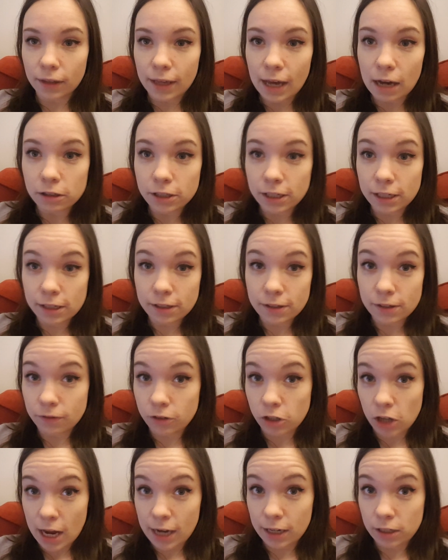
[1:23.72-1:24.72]
Calculus of
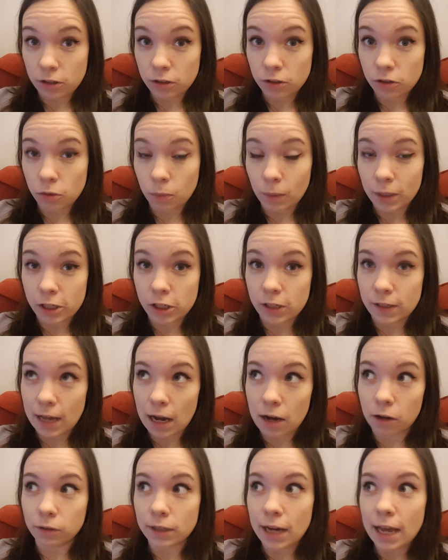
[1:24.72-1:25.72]
Change, which is
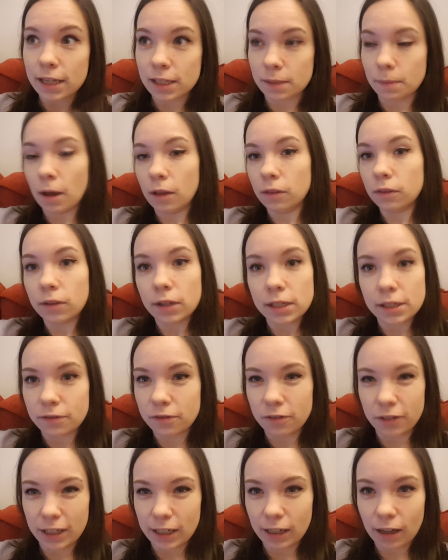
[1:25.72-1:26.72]
out next month. I
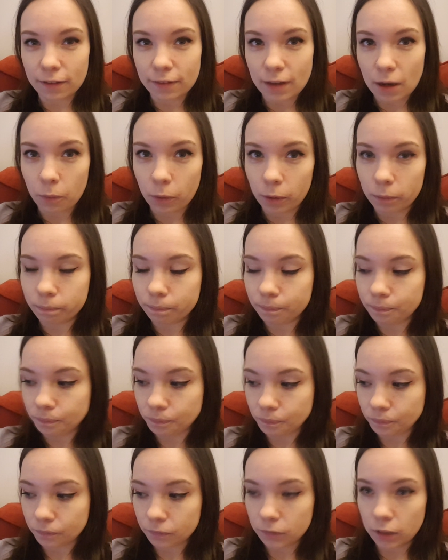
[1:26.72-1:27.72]
didn't really like that one
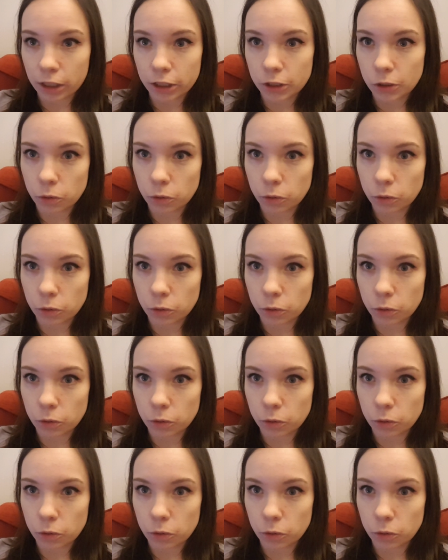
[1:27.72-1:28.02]
at